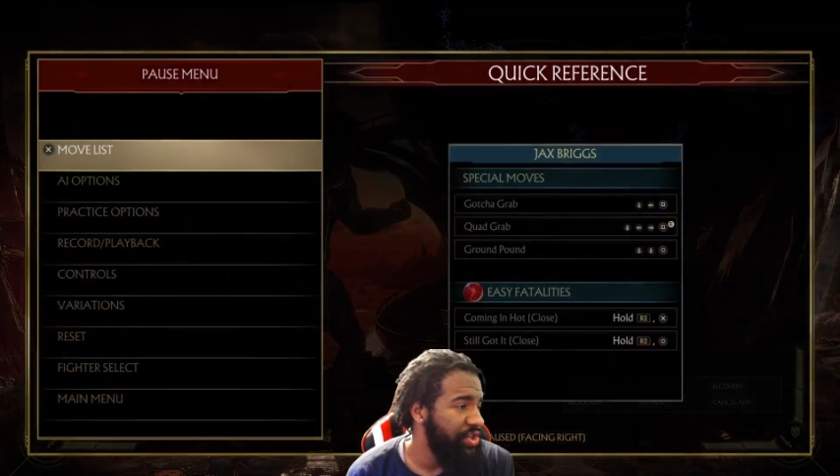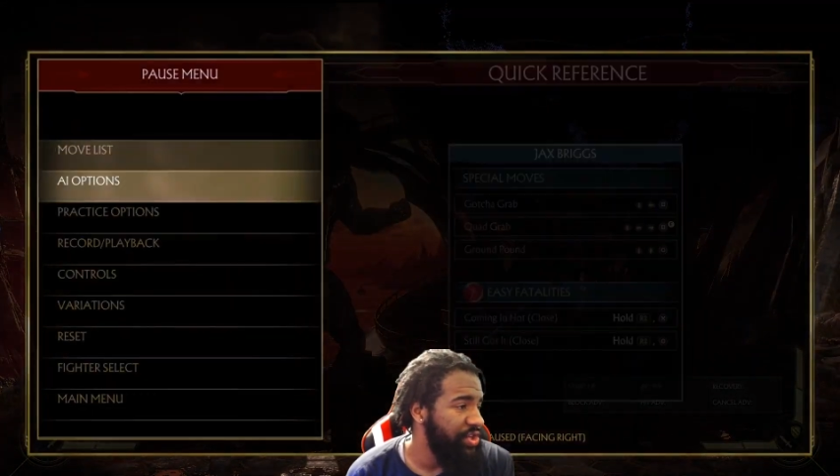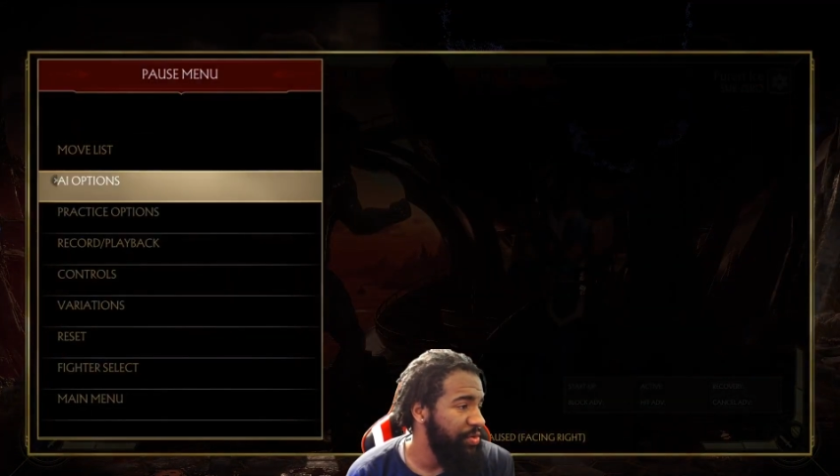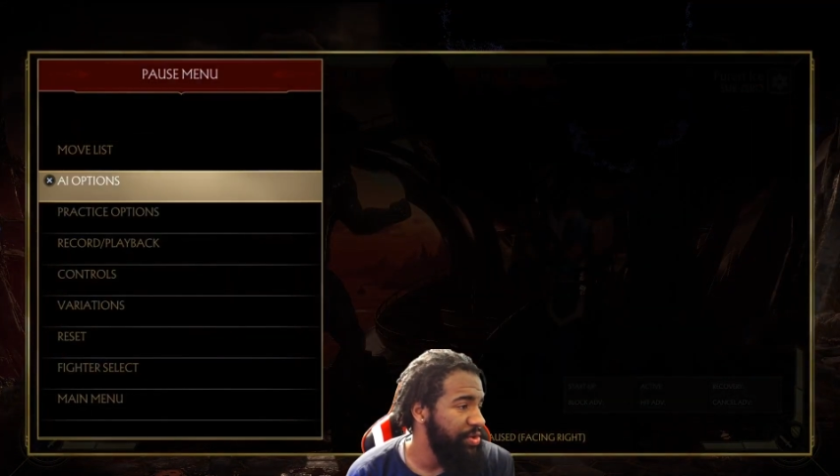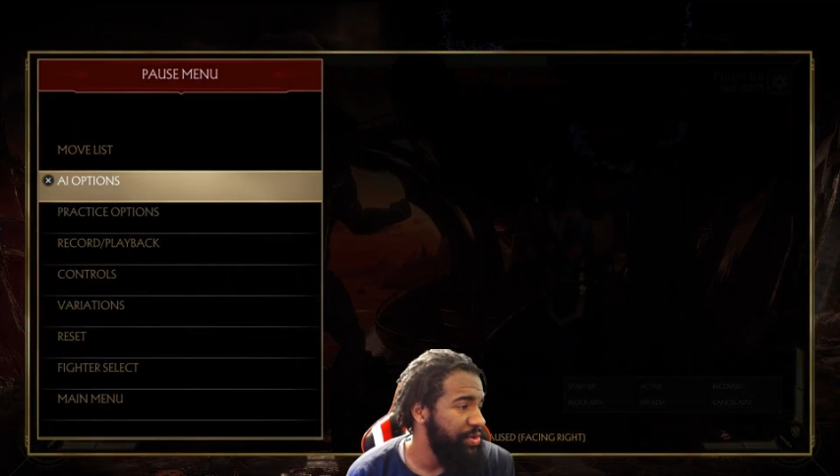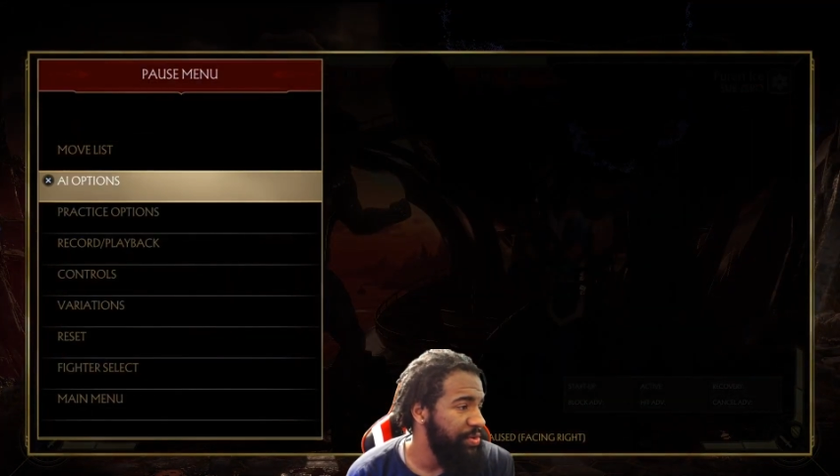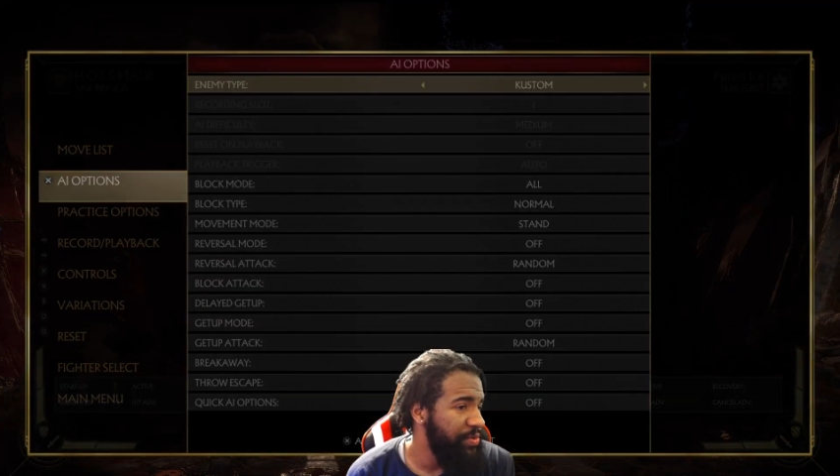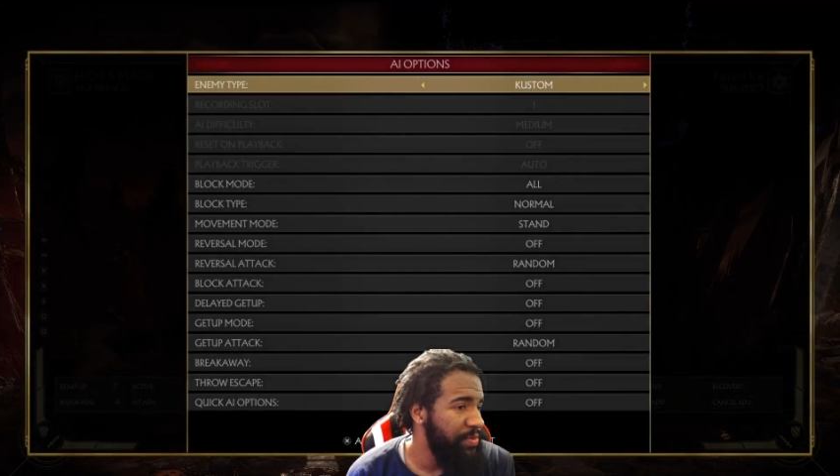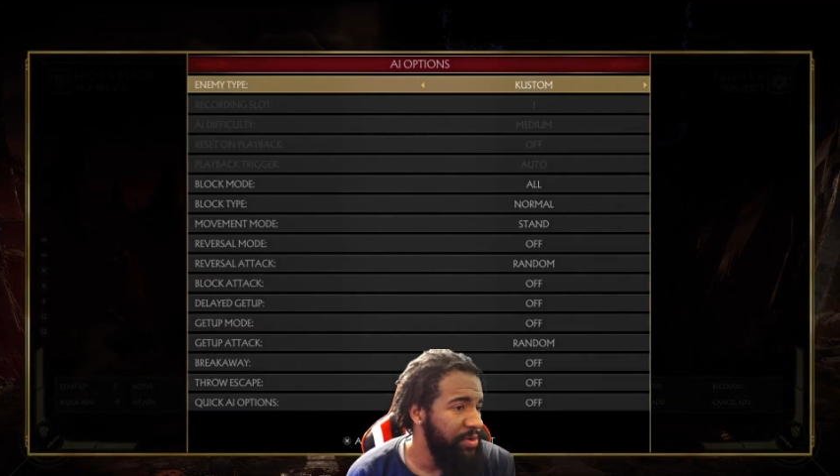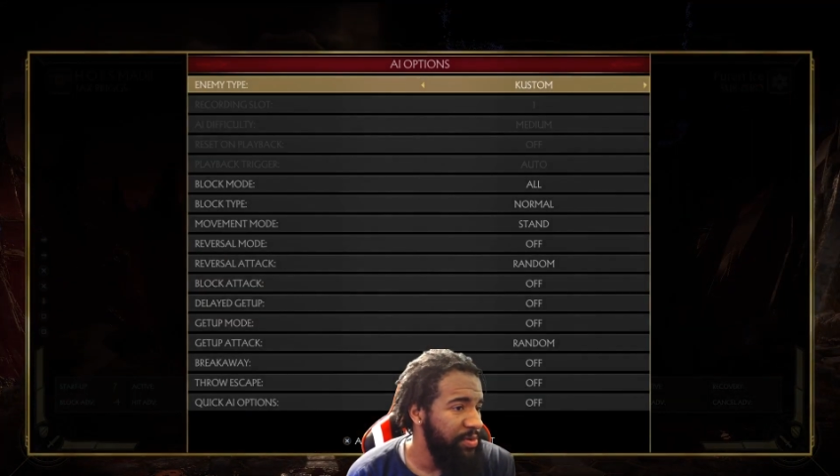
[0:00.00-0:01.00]
you
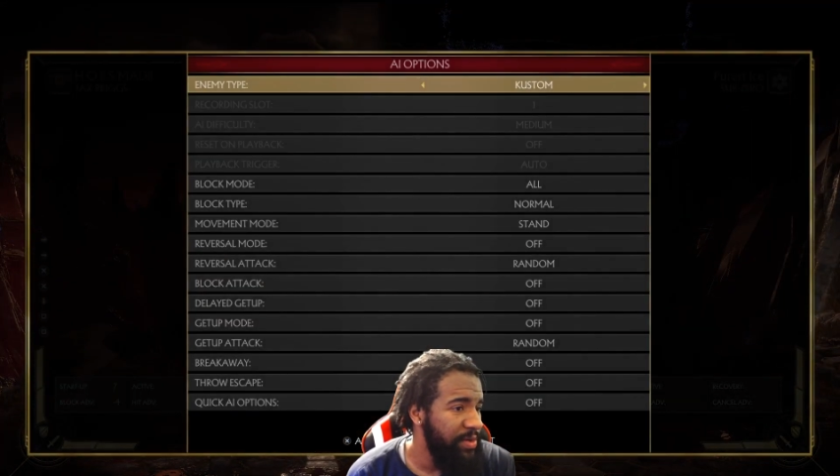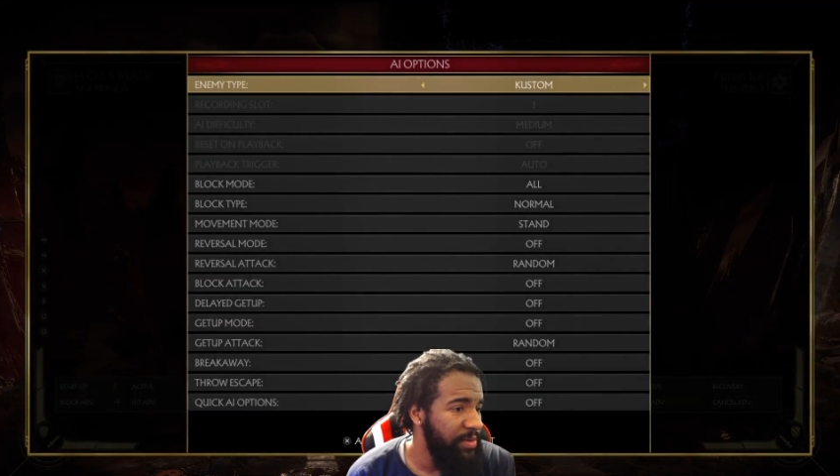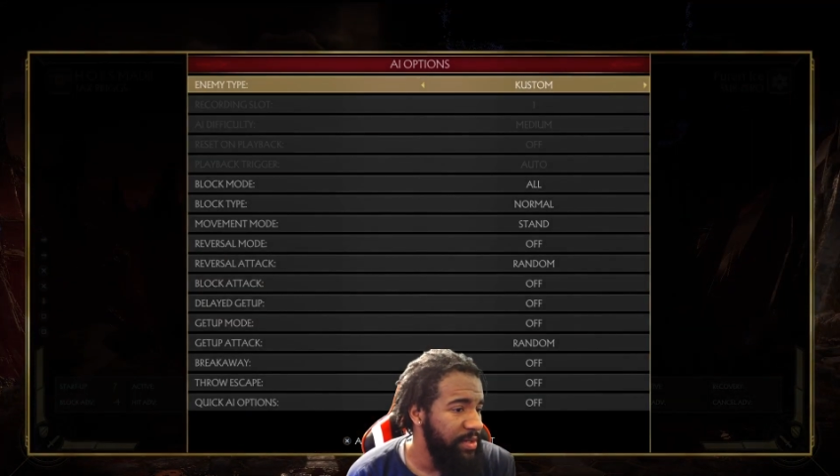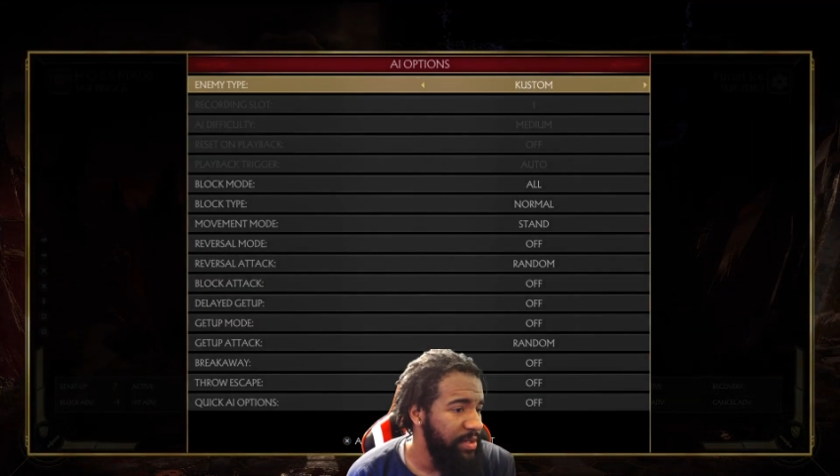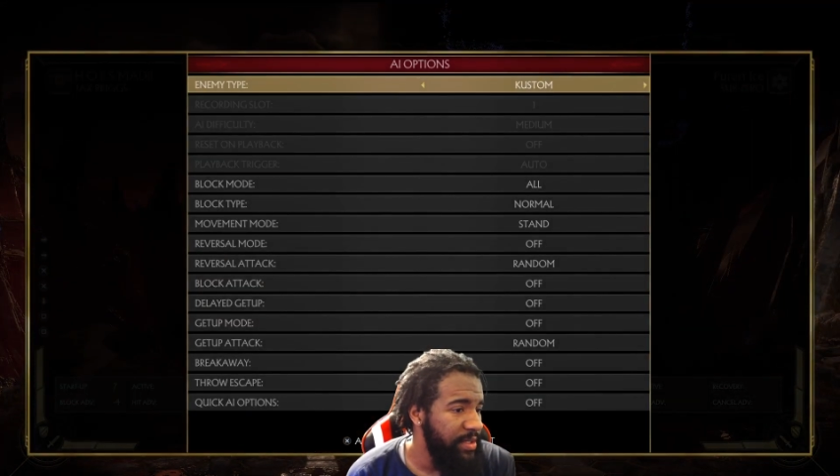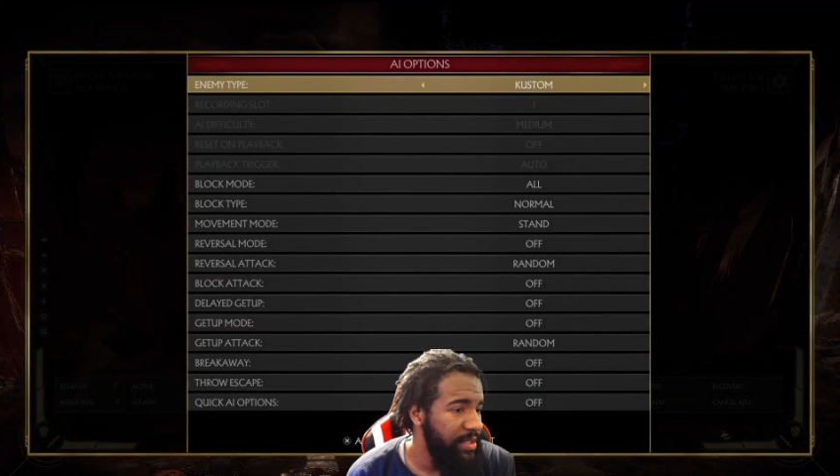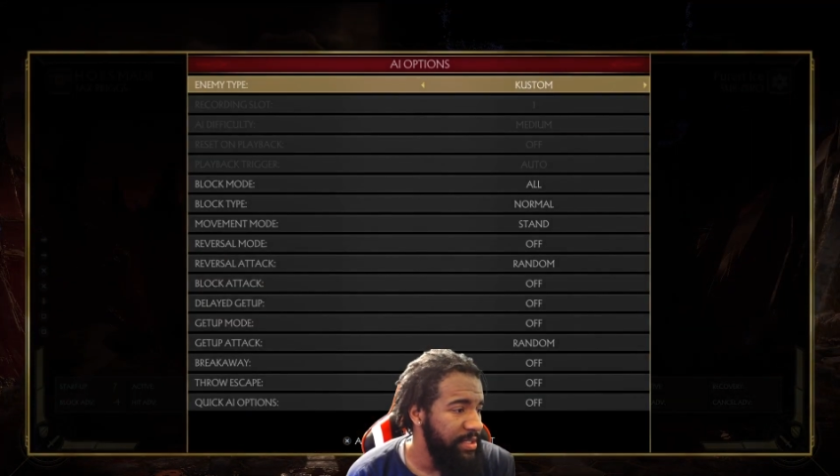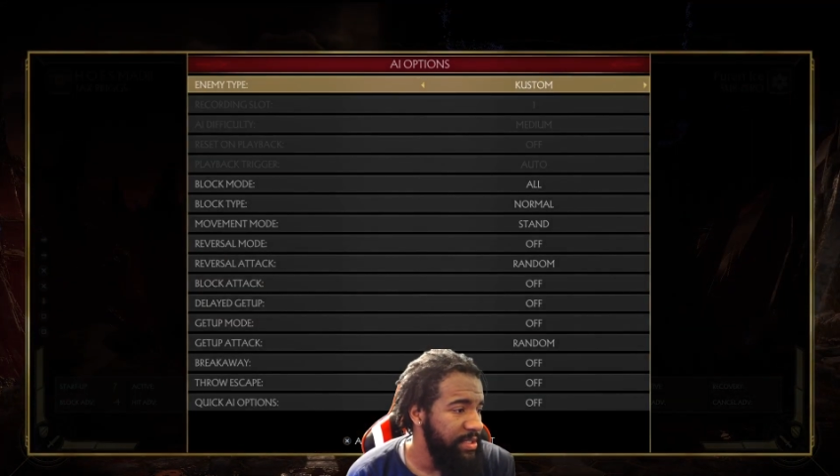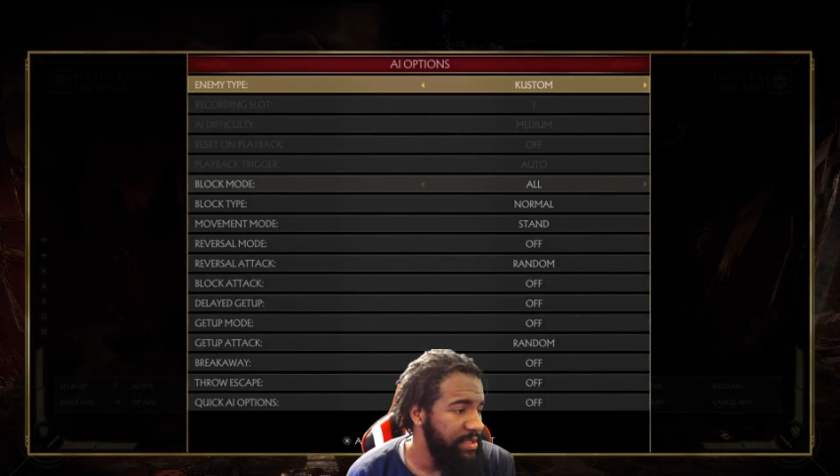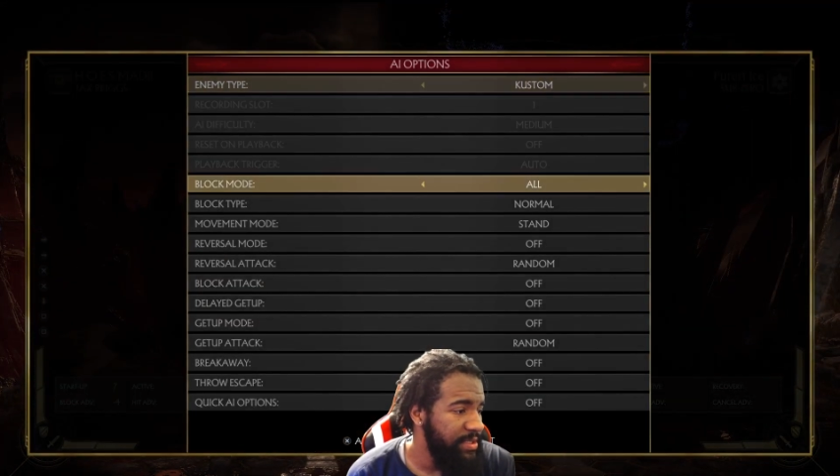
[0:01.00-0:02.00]
real quick what it
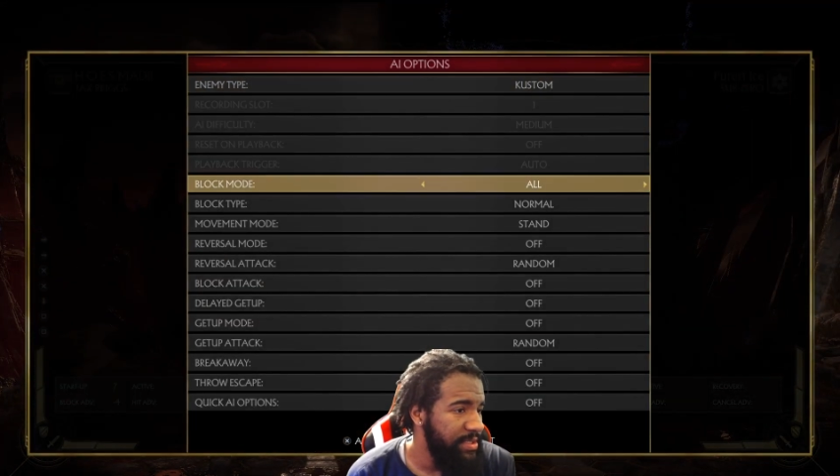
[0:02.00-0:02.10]
is.